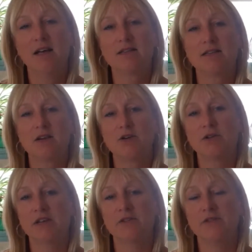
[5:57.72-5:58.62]
So
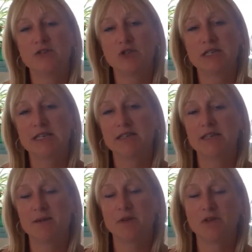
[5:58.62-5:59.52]
if you're interested,
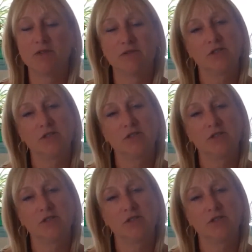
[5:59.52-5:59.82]
come along,